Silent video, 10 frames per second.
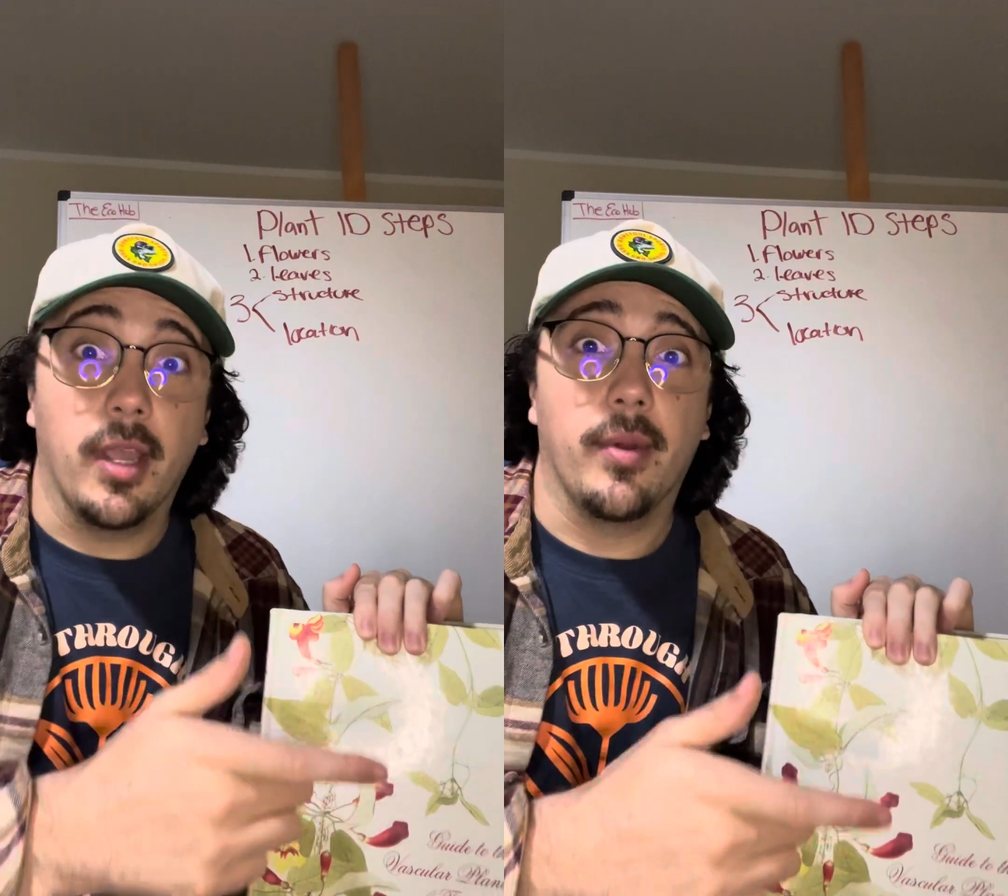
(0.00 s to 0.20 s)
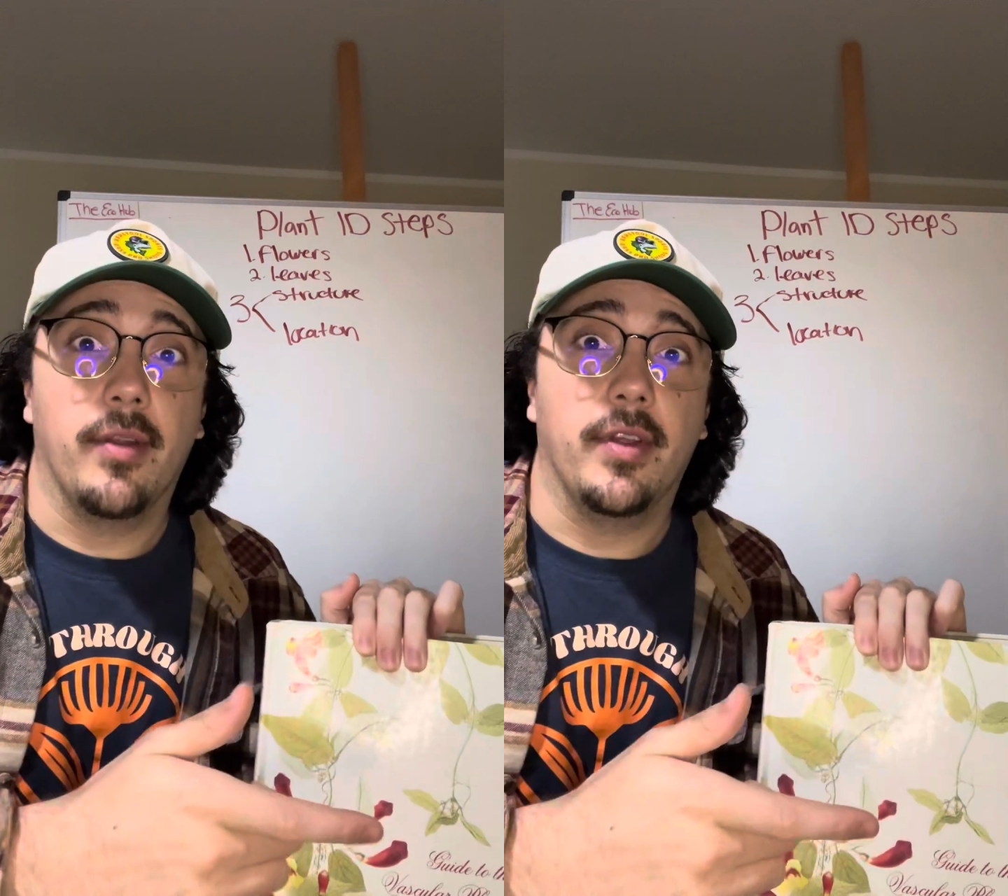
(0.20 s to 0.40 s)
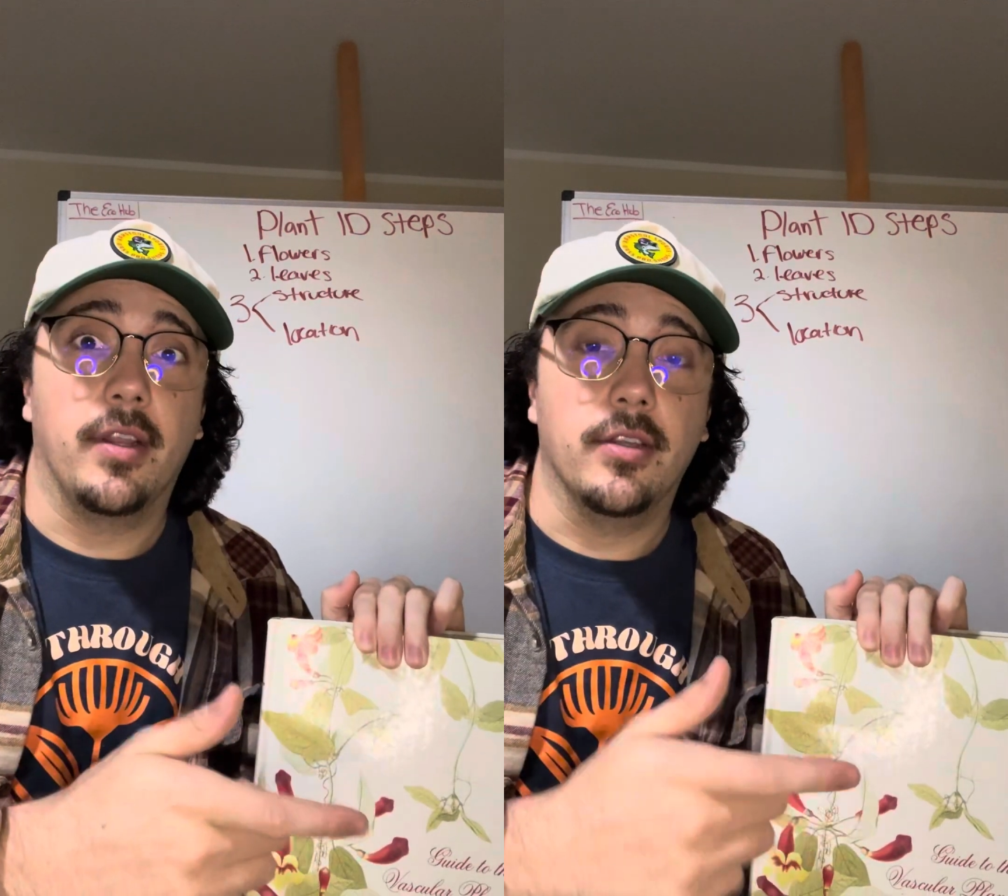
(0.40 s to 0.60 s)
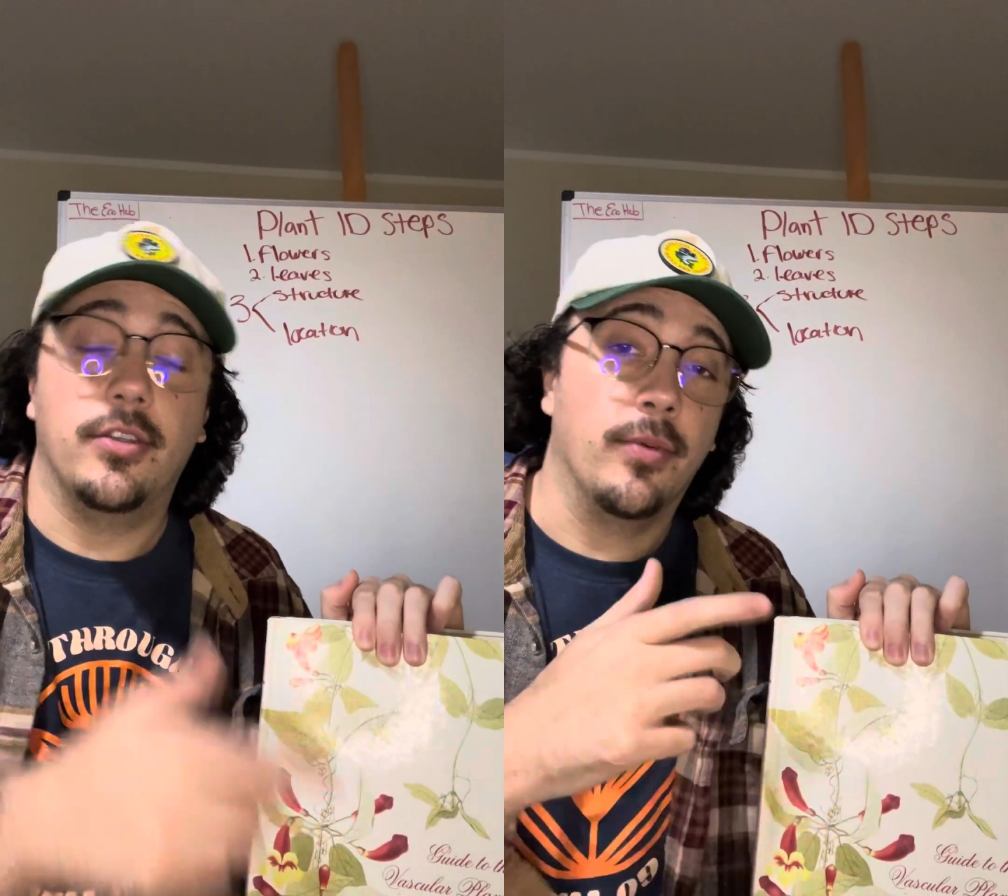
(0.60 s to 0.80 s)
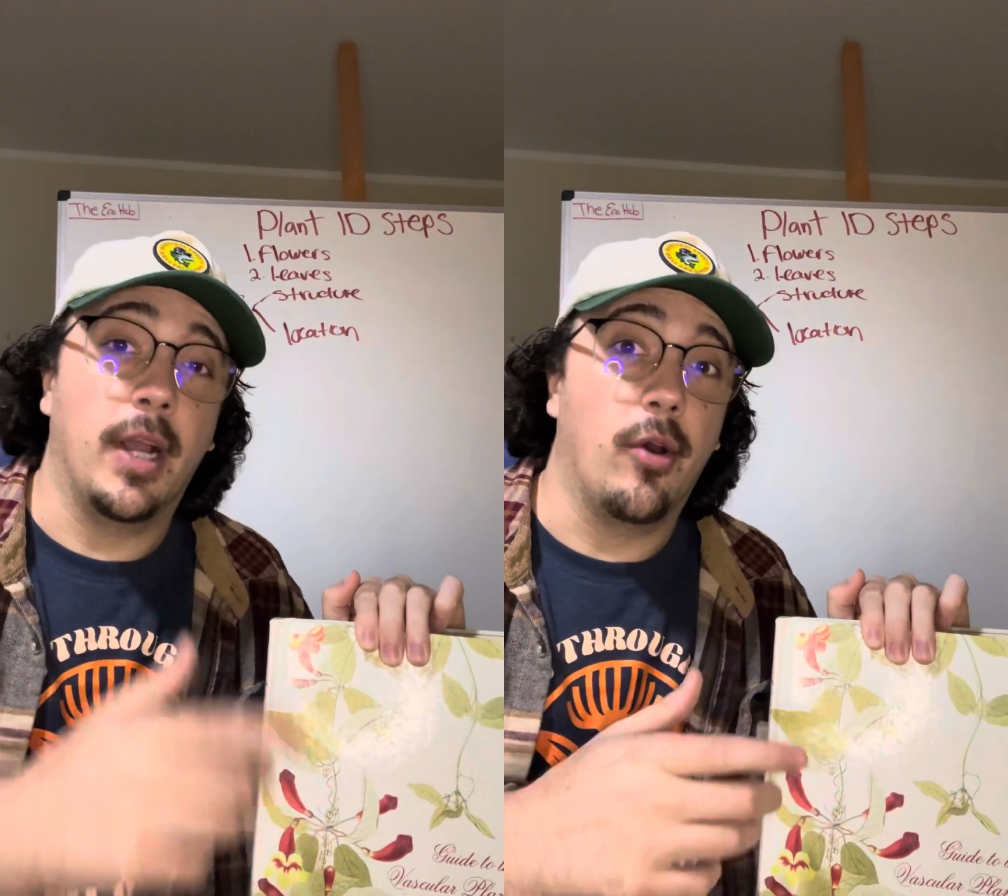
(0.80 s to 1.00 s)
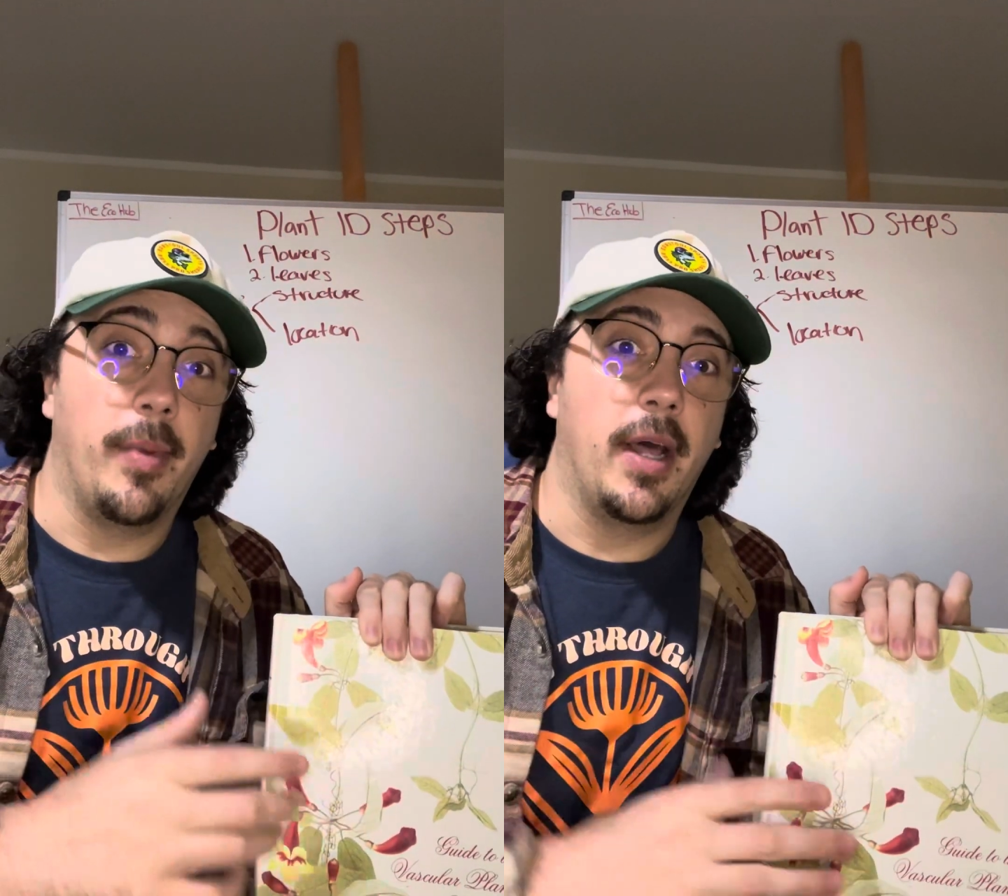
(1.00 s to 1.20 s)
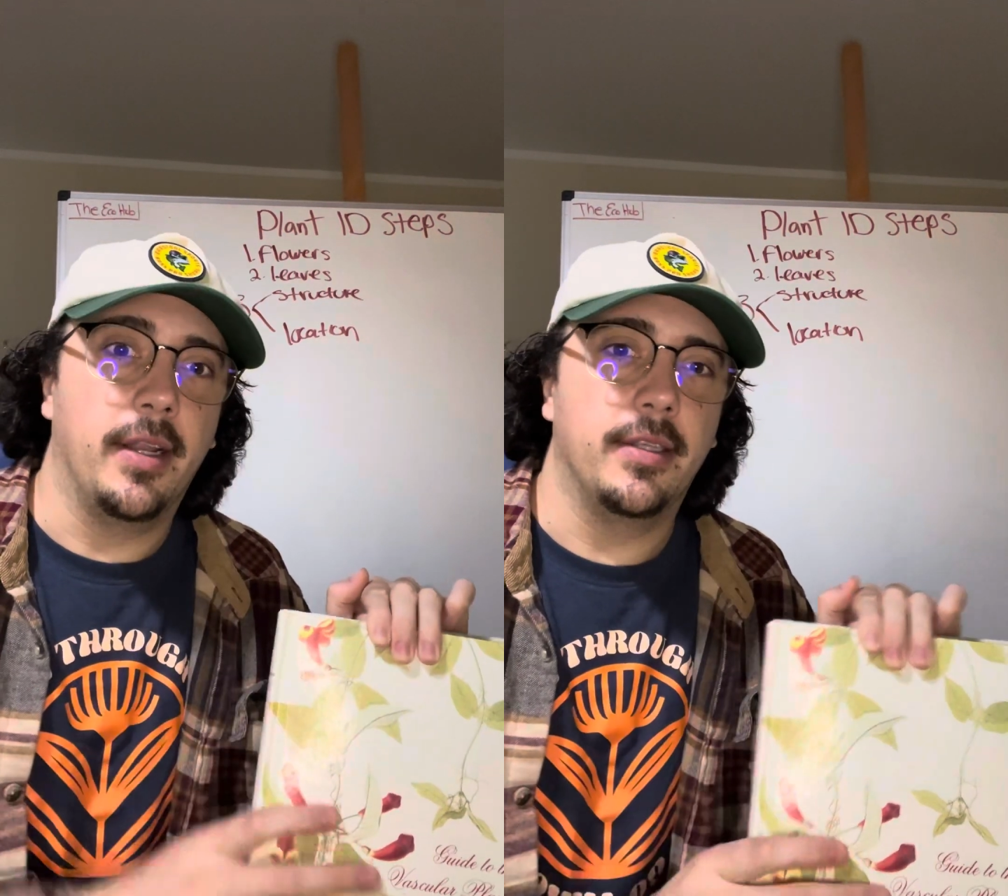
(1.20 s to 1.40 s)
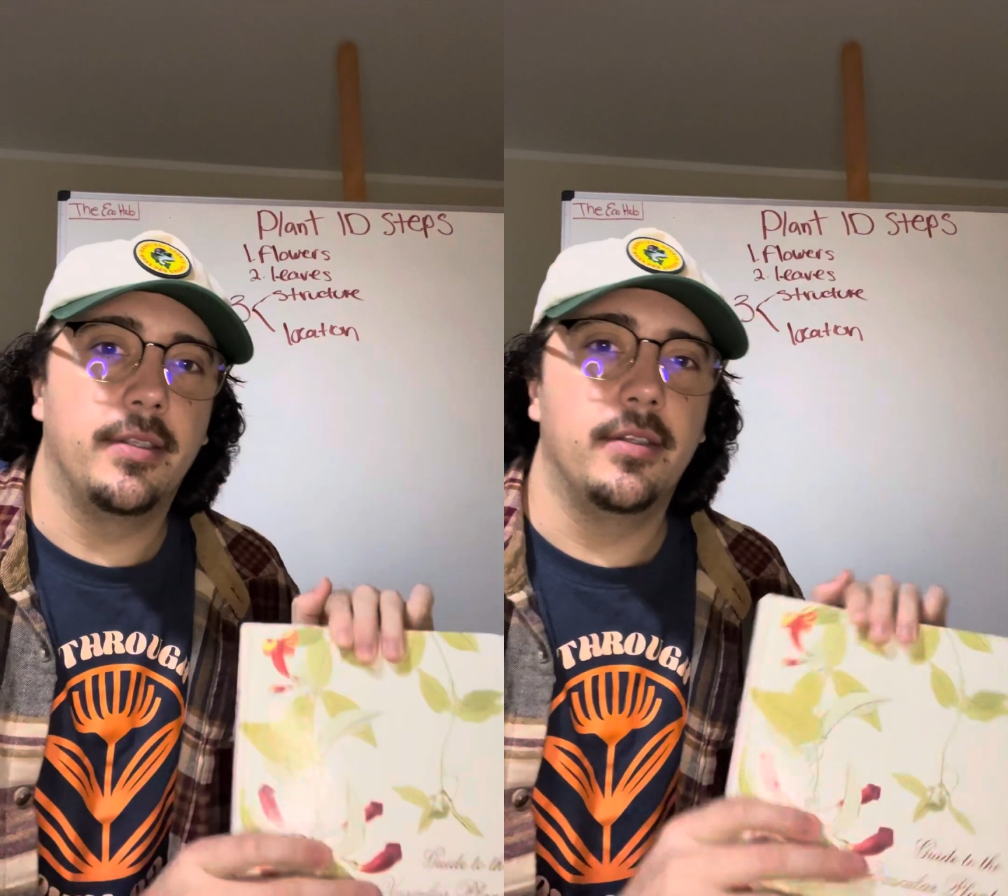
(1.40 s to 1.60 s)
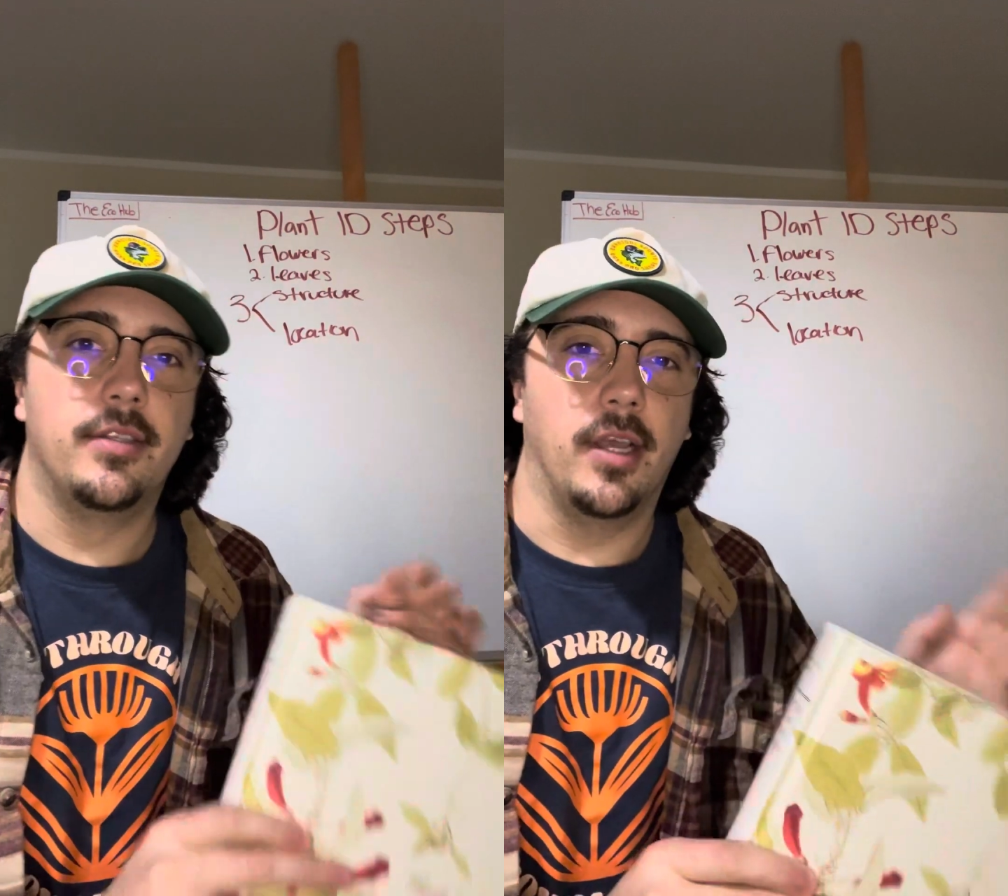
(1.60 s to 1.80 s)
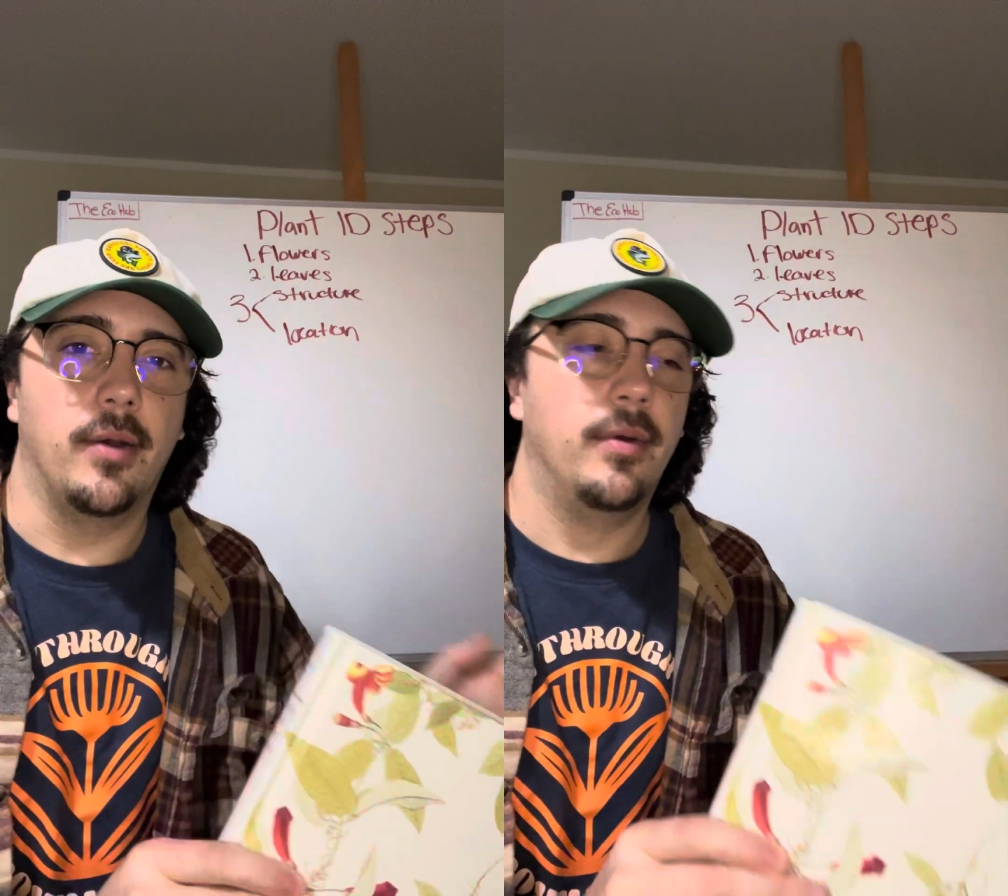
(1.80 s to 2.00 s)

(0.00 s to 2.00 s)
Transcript: rid of it because you're now a botanist. So